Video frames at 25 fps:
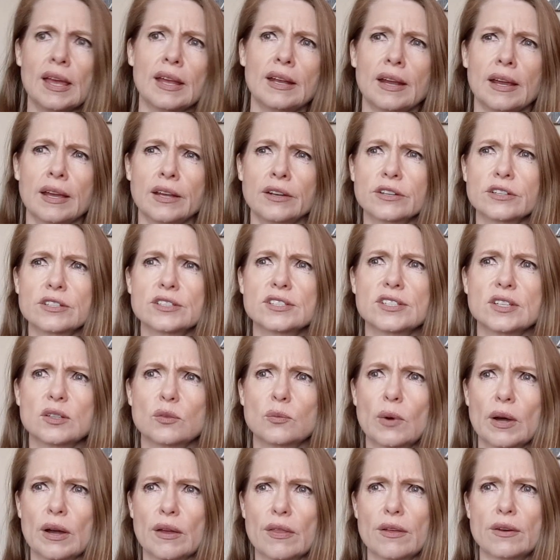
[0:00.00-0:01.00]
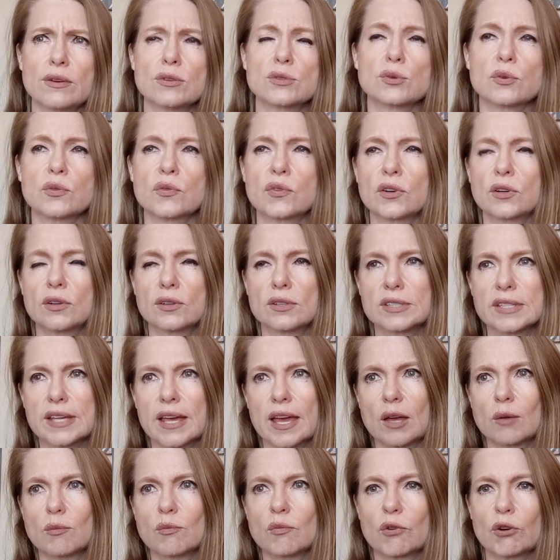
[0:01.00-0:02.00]
And I understood where those referrals
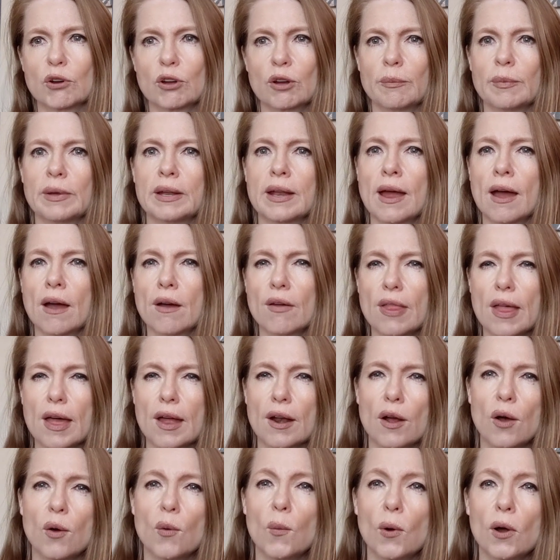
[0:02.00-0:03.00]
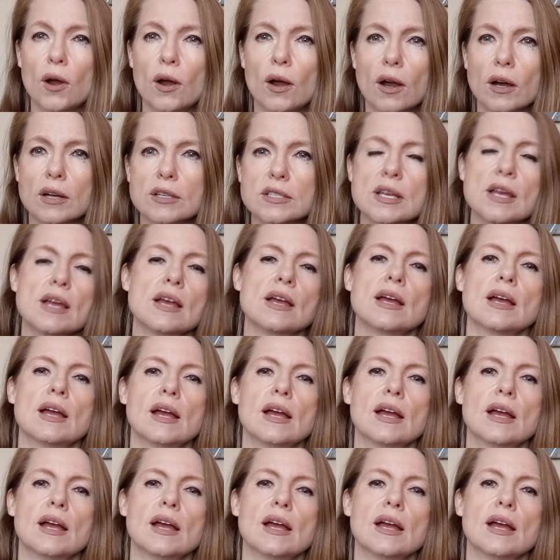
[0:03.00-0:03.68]
came from and how that all worked.